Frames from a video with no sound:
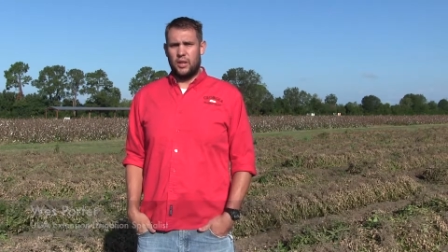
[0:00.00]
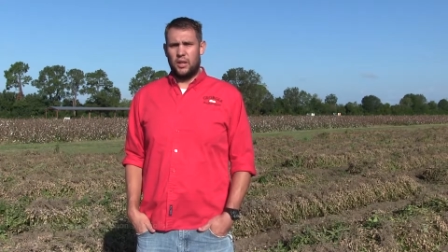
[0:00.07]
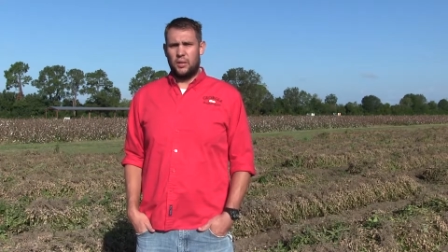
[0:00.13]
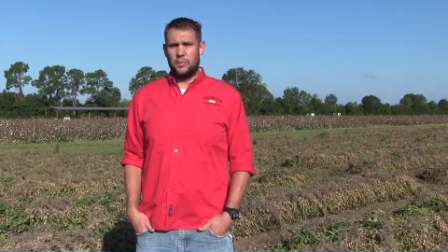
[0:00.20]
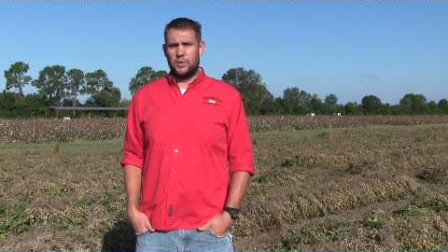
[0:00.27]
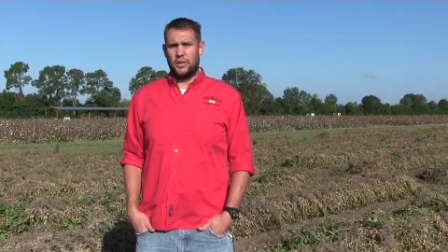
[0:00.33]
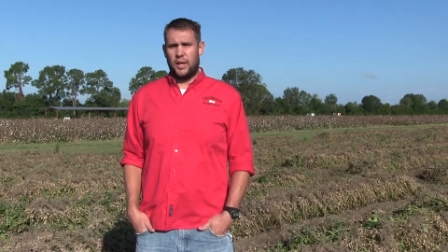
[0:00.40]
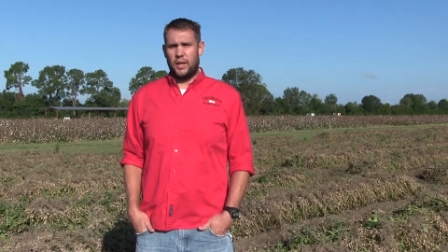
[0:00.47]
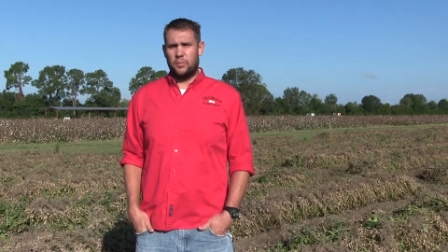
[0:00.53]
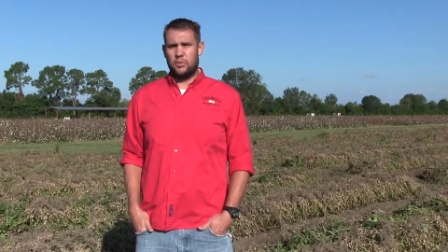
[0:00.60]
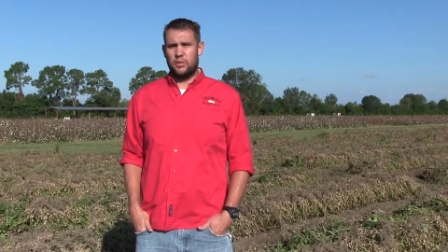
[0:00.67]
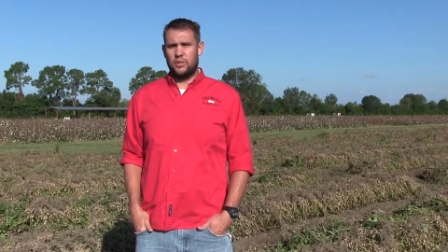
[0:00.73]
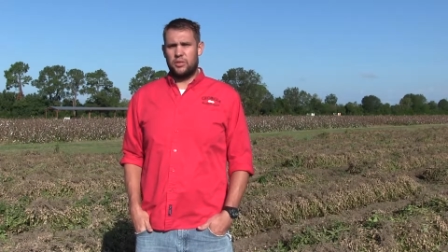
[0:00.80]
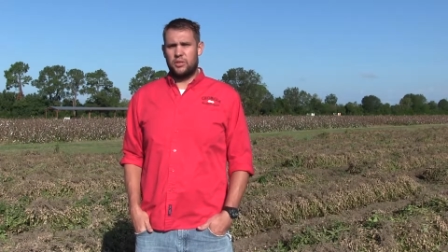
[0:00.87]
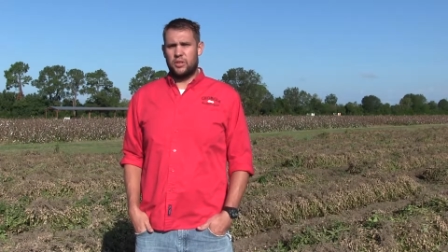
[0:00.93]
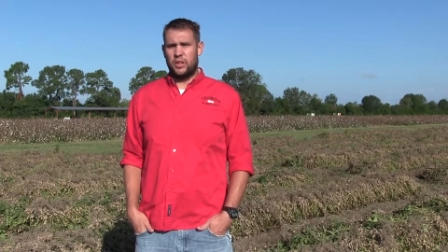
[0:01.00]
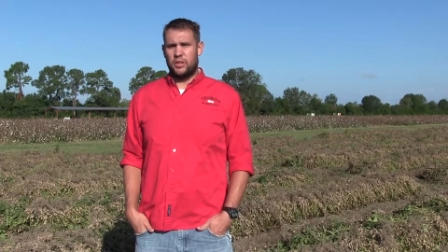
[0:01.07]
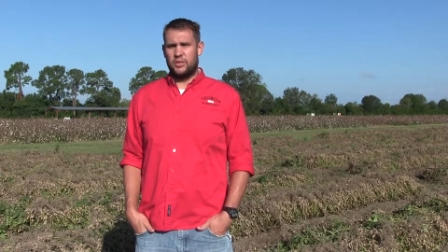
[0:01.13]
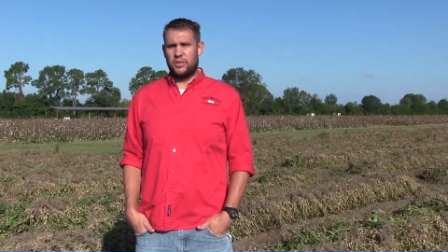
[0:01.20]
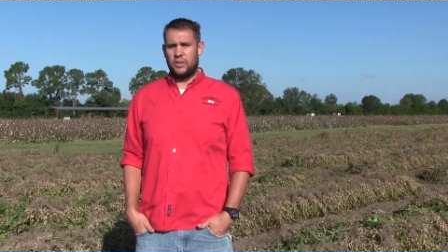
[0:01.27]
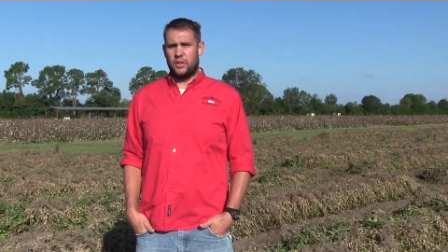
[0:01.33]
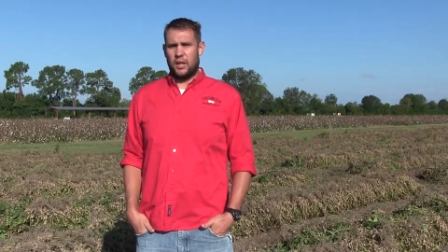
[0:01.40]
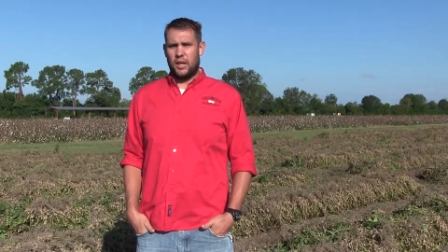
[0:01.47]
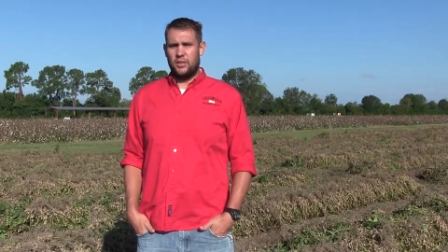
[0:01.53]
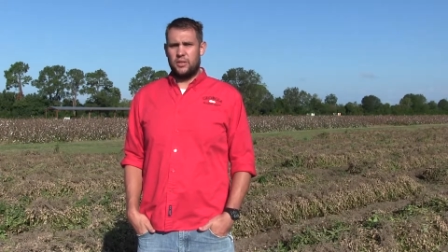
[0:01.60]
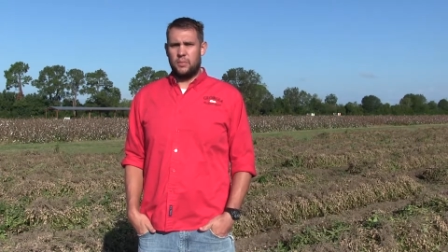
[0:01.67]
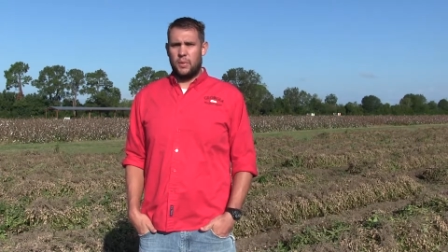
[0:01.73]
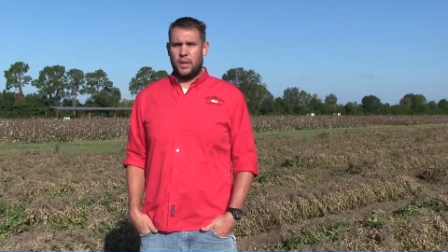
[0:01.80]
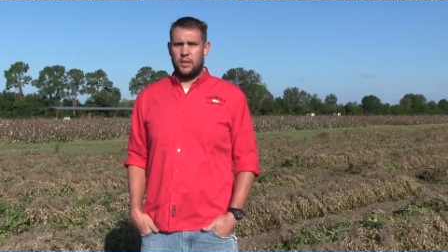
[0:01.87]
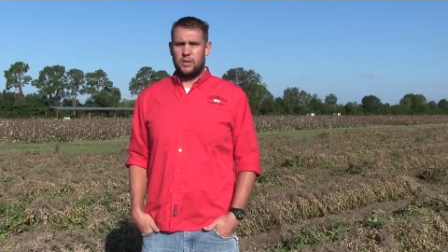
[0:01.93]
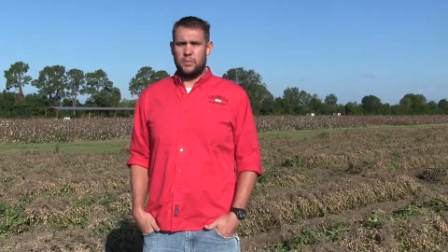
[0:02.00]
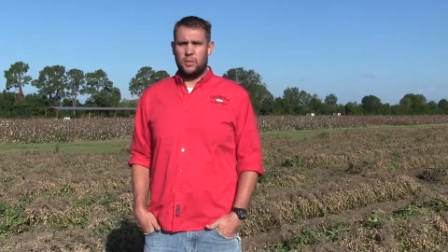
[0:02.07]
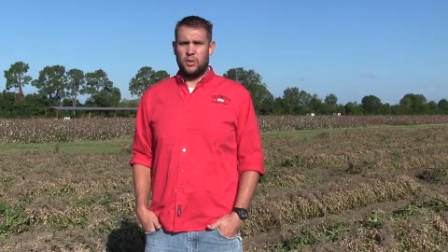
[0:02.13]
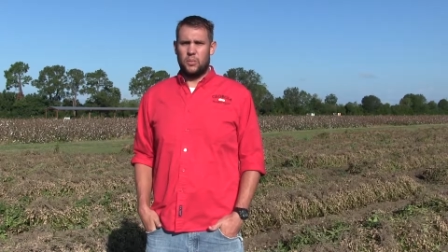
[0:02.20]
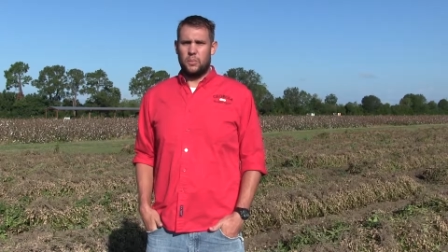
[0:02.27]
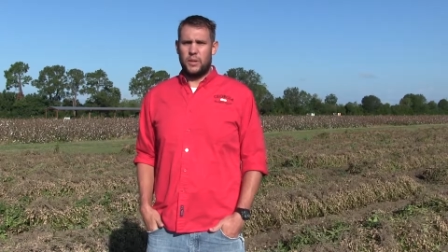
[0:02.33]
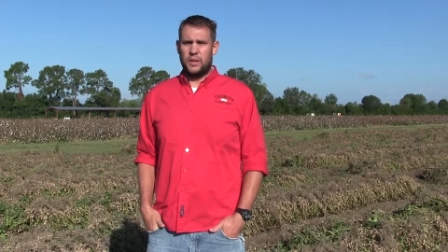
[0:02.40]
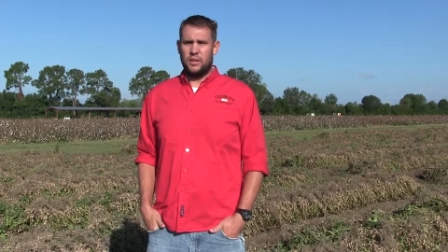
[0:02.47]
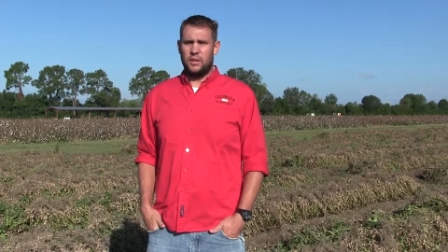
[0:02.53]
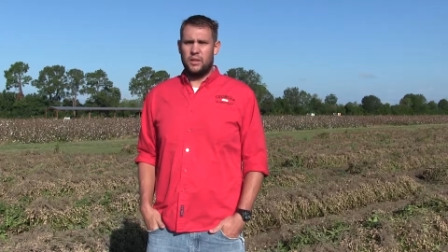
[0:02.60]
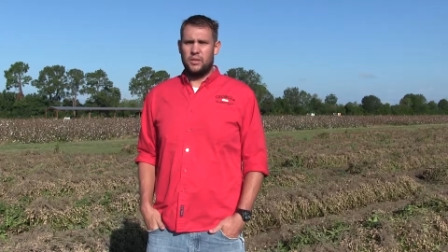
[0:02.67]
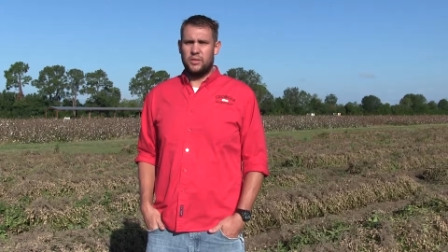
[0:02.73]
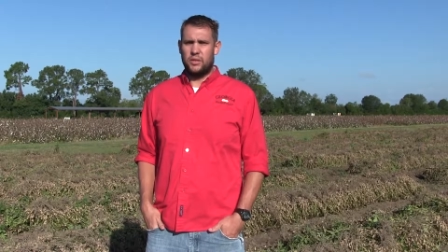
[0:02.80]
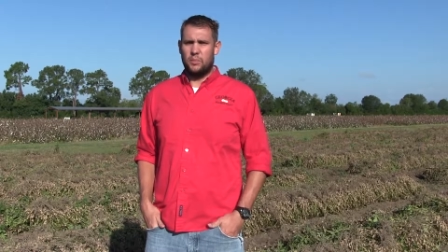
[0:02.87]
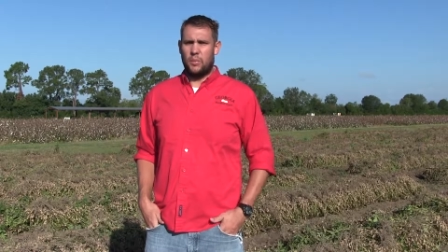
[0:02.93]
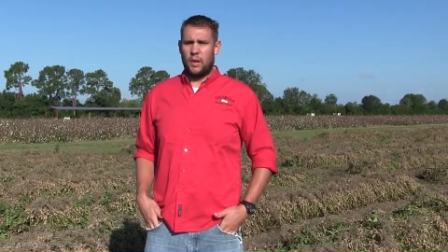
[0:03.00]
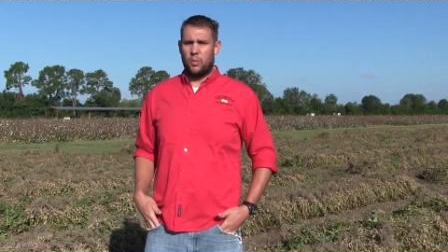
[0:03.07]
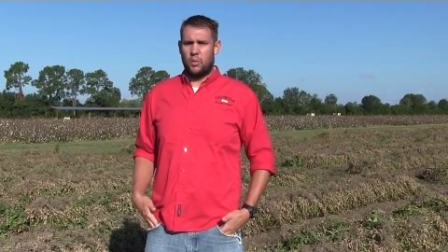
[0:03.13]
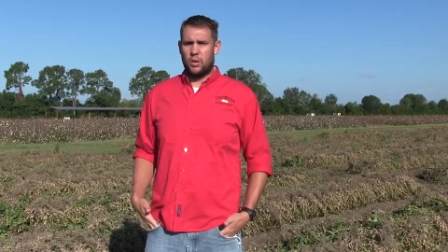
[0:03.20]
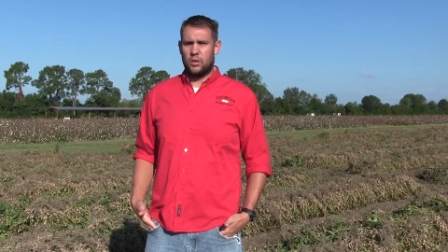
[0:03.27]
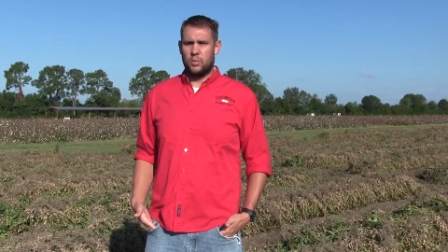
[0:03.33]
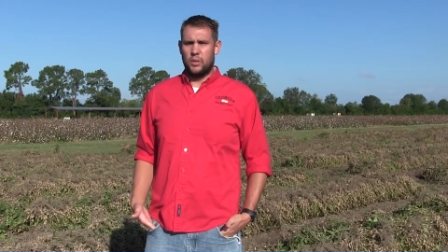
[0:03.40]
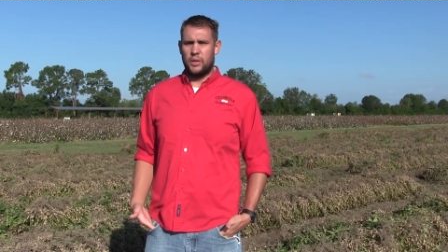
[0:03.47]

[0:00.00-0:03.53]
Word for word: Um, today I'm going to discuss irrigation management on peanuts and my work